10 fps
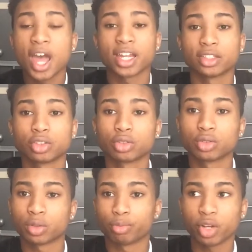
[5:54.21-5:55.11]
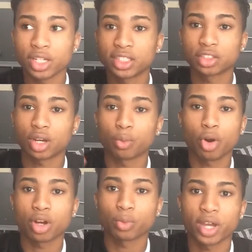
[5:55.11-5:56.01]
And then so Brittany started
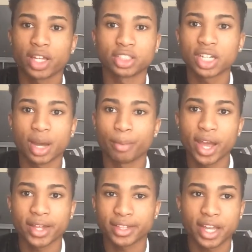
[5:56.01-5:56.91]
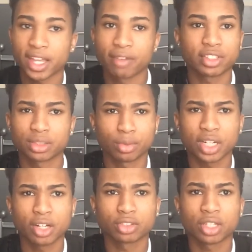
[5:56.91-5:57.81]
walking away because she got mad that I gave it to
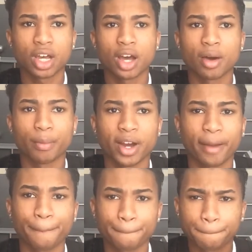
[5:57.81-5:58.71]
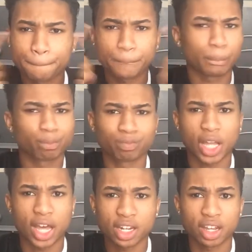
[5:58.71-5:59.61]
someone else. But
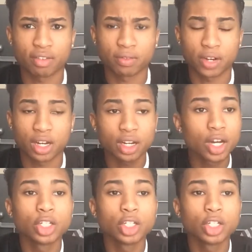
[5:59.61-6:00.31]
I didn't give a fuck.